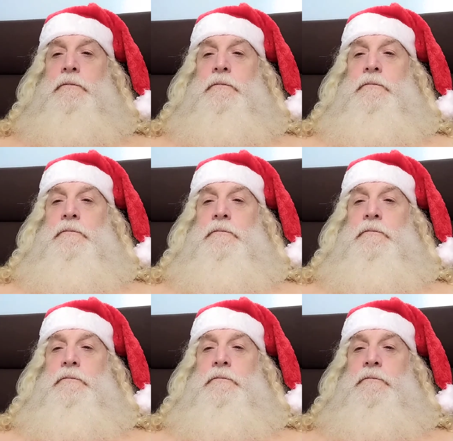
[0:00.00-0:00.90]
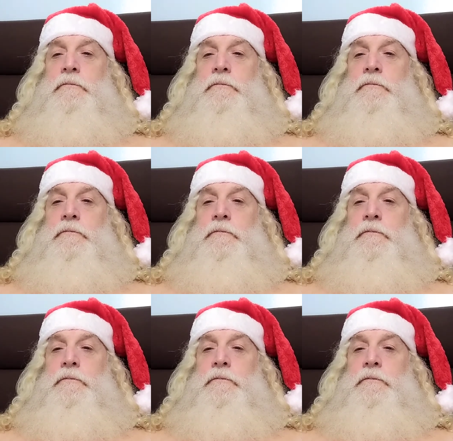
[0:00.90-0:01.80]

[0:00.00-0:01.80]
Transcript: [no speech]